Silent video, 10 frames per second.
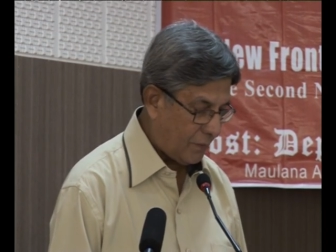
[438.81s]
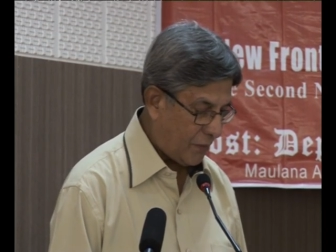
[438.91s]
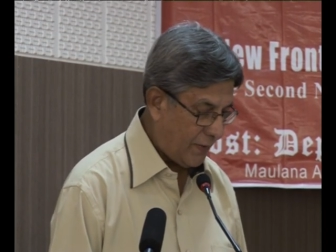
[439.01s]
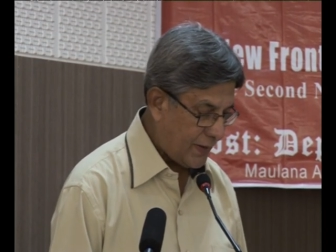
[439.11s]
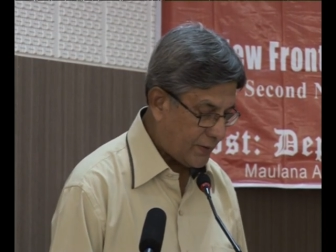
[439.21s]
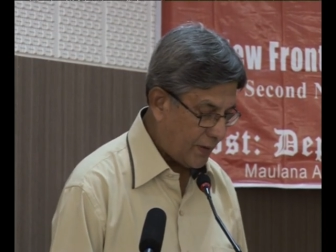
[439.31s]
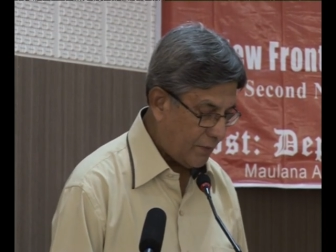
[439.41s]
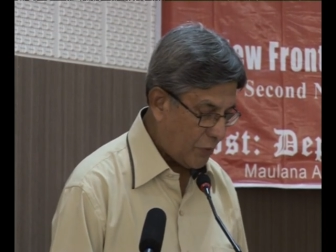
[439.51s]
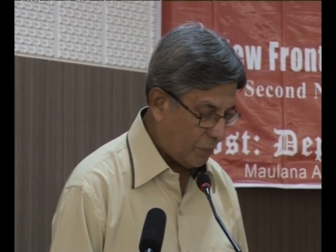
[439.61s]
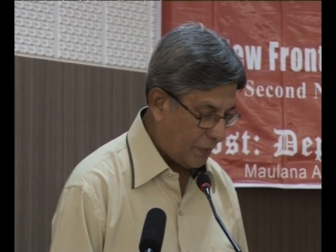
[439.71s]
Professor
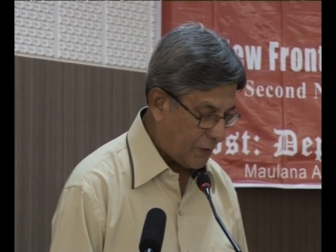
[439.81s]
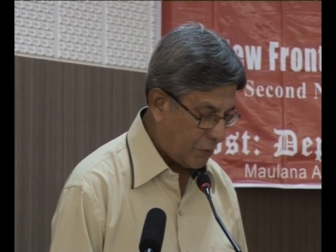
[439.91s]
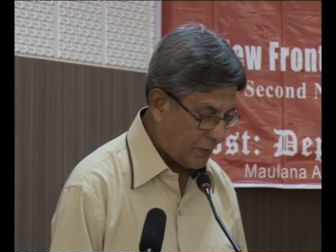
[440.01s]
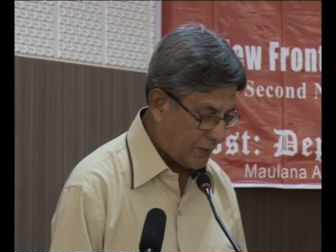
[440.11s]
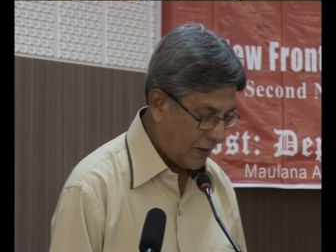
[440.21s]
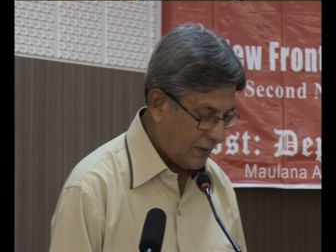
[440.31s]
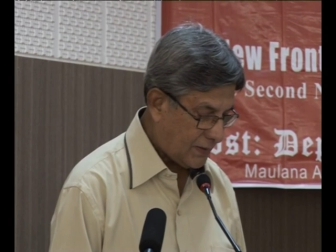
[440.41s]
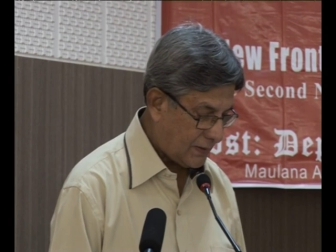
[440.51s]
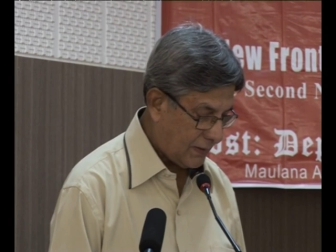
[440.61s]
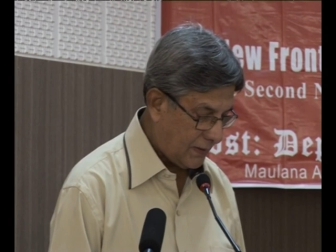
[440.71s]
Vyupa
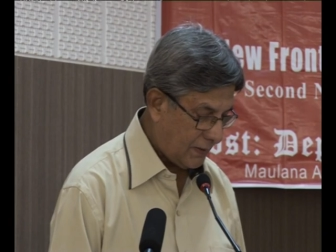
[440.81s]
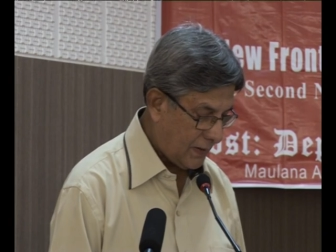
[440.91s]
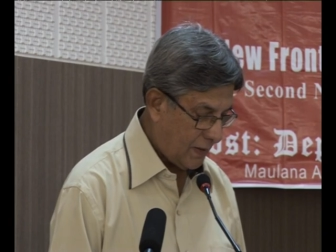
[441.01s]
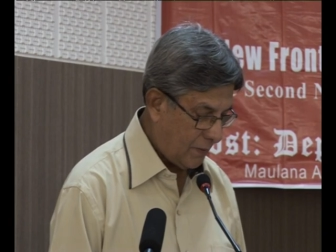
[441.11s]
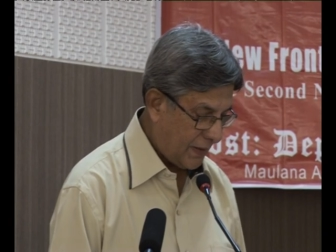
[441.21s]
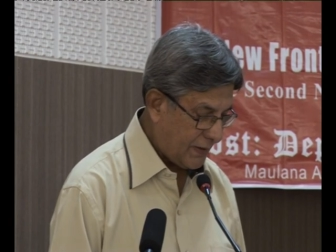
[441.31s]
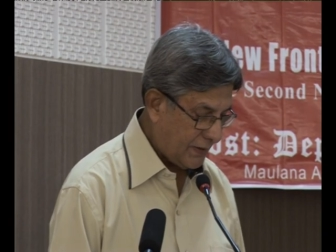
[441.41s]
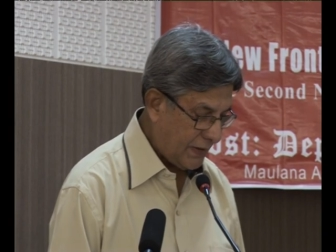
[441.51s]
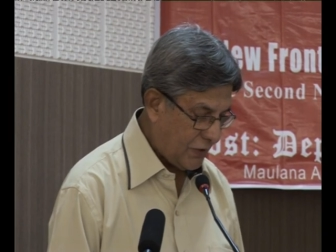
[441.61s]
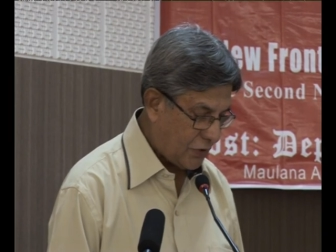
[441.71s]
Tosa's uh,
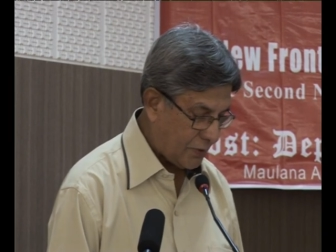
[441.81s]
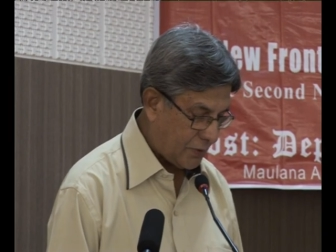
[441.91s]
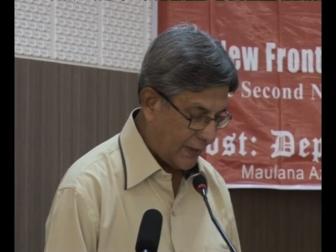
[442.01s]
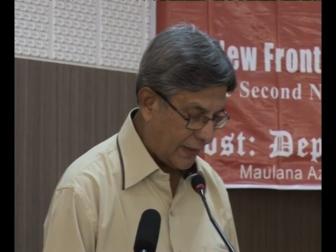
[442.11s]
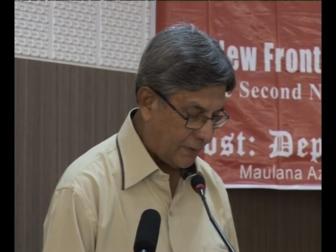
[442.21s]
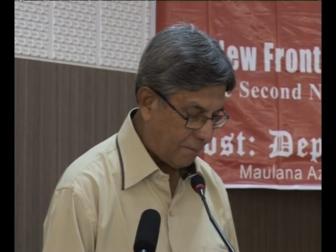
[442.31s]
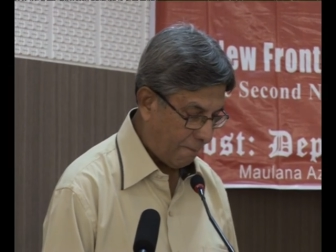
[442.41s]
presentation today.